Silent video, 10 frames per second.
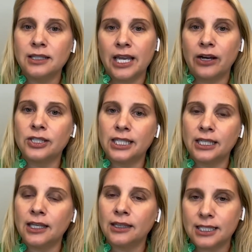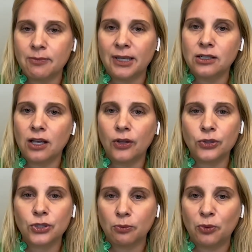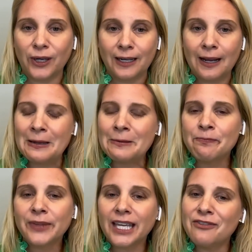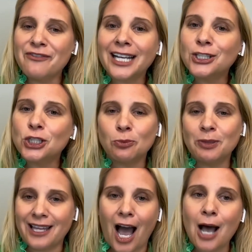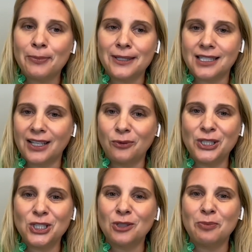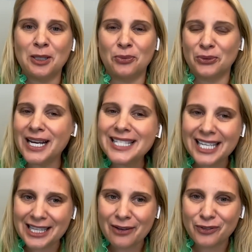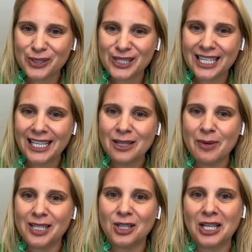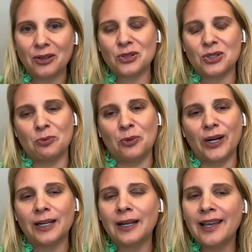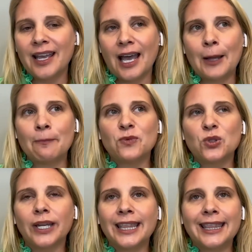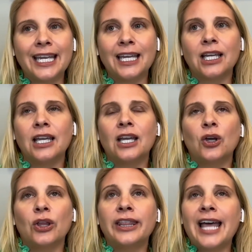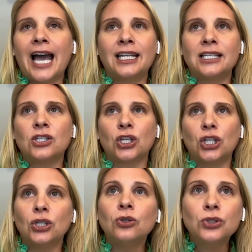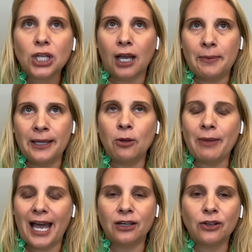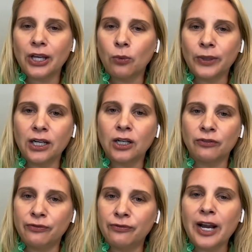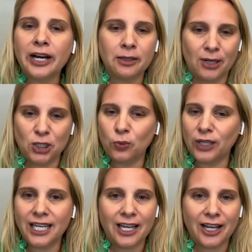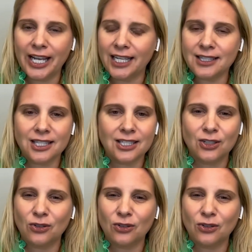they are seeking this mental health support. And in fact, it should be the opposite. We should be praising them for seeking the mental health support. So I think that is a huge uphill battle that we are very much working against.